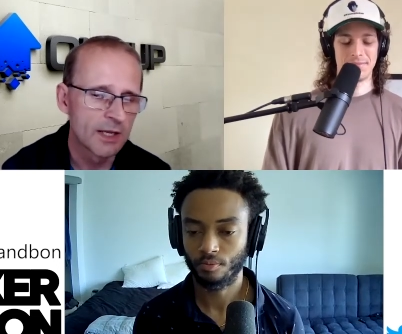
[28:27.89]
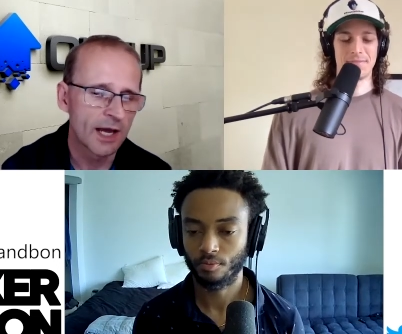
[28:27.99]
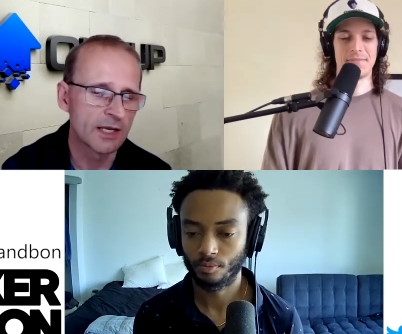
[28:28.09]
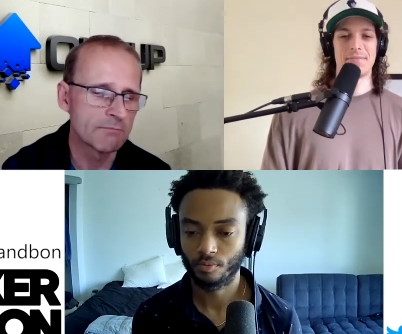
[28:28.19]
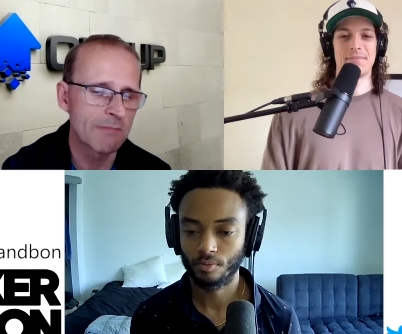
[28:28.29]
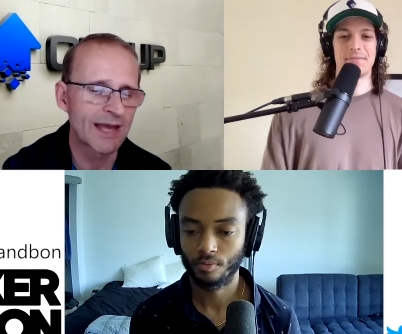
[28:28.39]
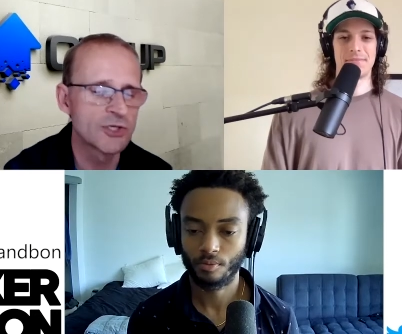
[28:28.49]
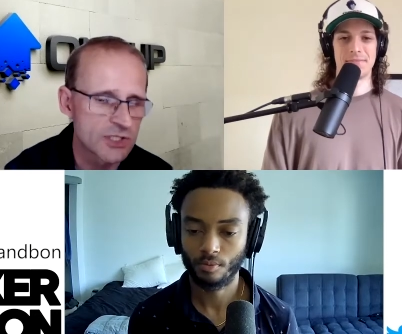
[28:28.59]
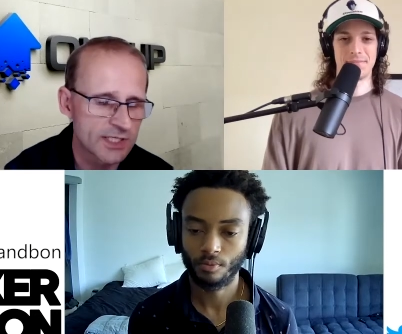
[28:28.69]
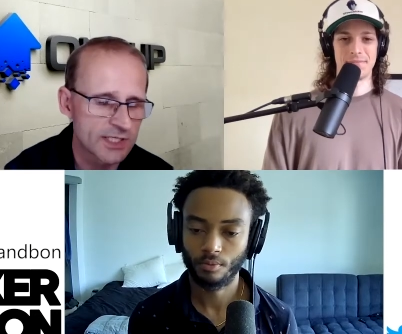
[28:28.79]
Speaker 1: and it
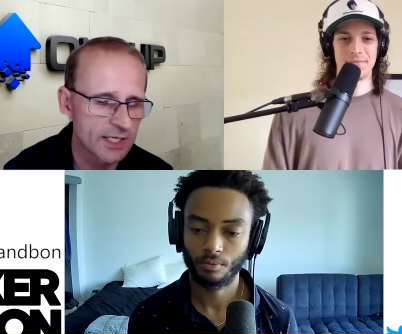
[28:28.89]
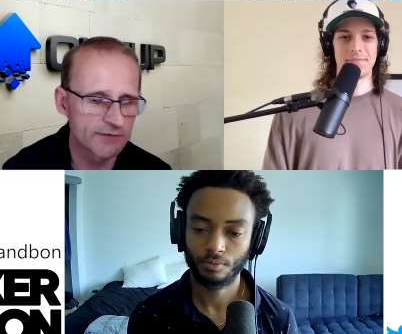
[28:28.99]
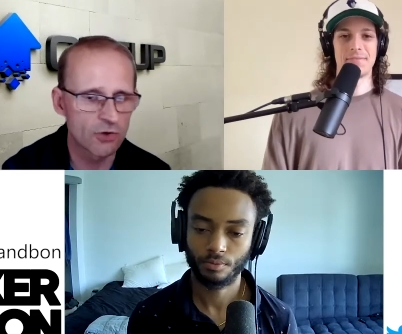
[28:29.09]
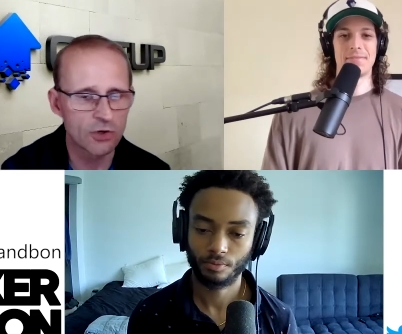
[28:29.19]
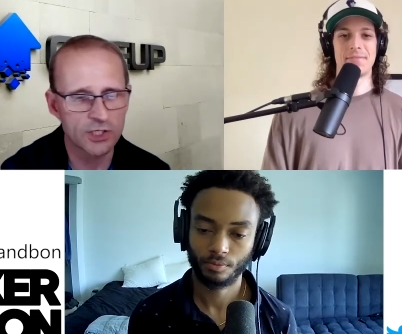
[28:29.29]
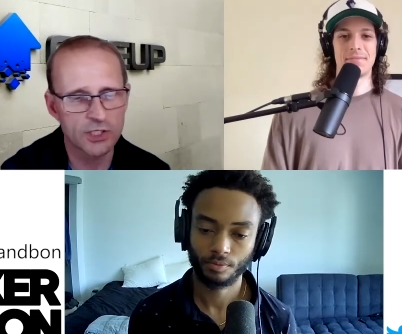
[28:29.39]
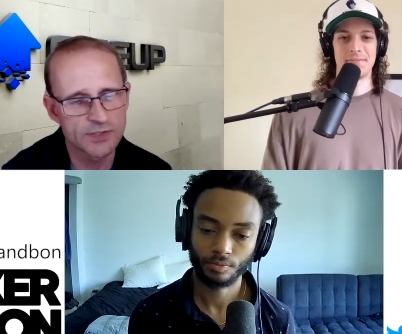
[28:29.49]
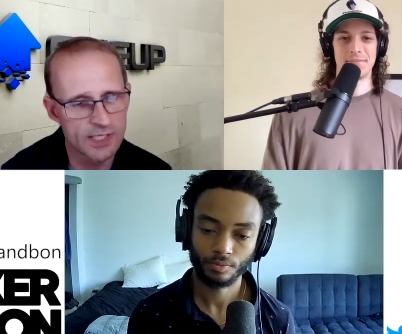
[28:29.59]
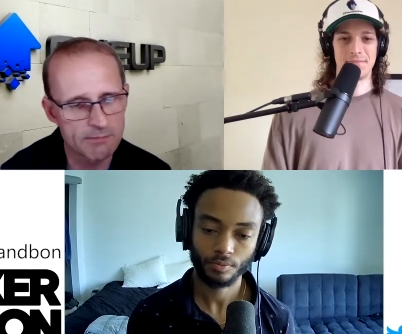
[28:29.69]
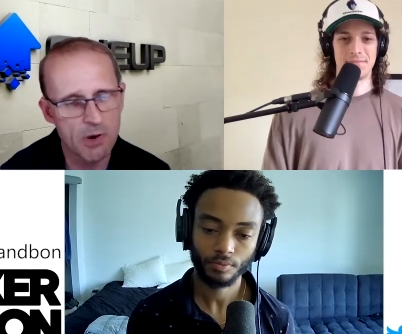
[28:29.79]
manages it, and they've got queues,
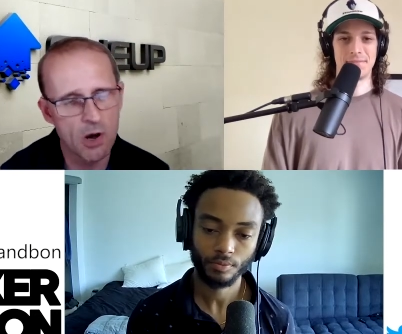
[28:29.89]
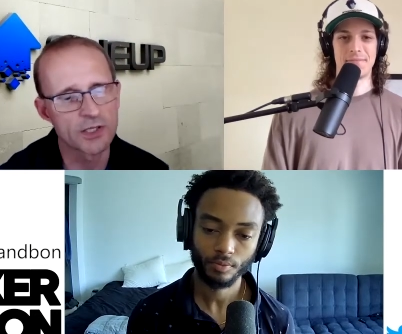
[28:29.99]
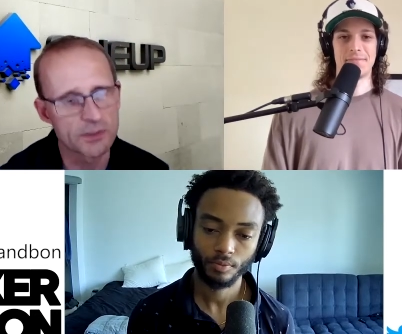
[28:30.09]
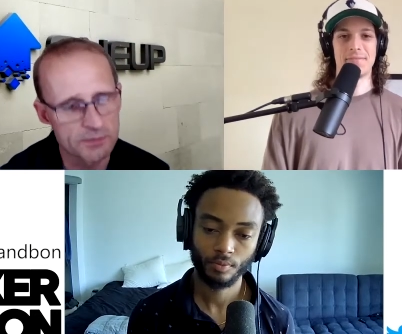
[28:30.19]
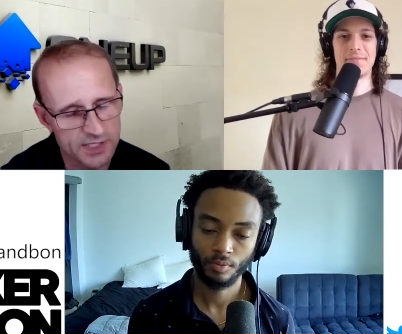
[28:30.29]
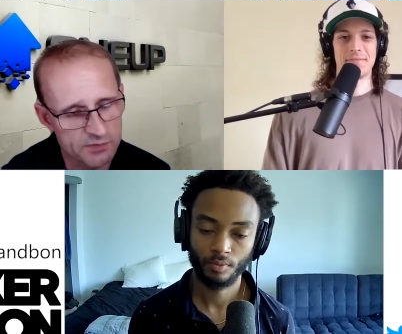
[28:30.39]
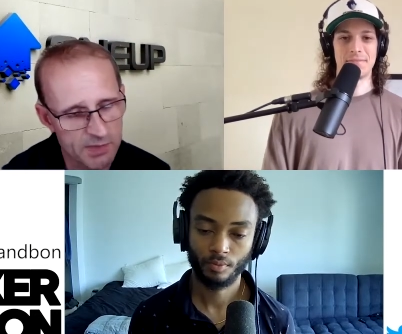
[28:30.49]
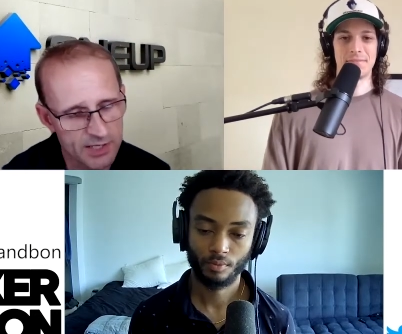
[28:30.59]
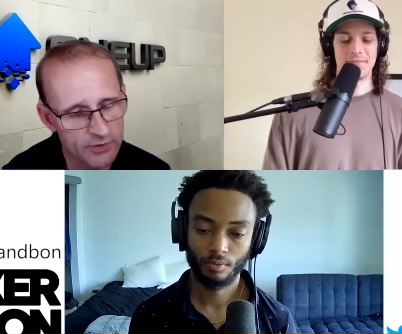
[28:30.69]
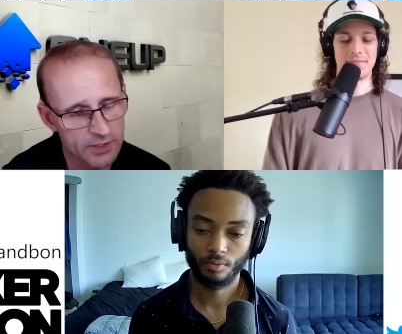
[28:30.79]
and they market themselves
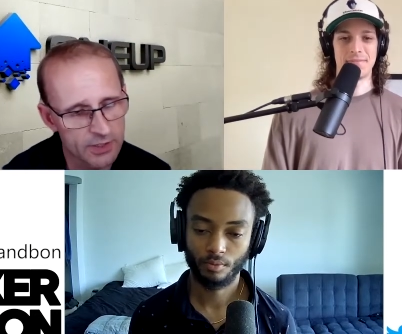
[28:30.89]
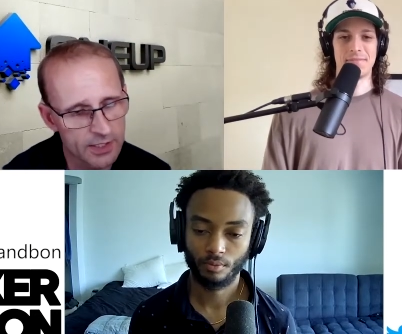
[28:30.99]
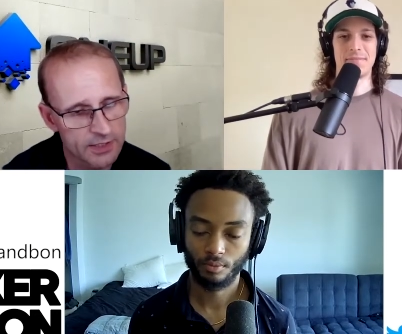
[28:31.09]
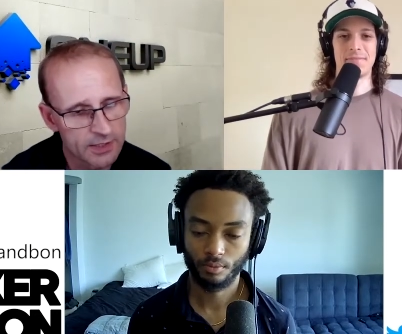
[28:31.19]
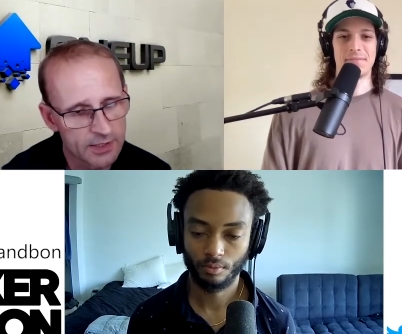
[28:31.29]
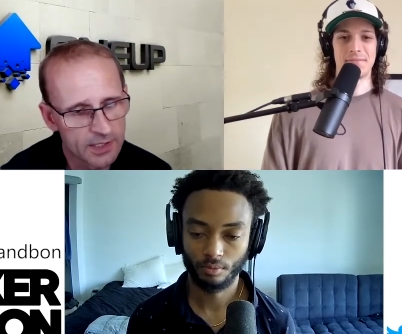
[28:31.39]
better online.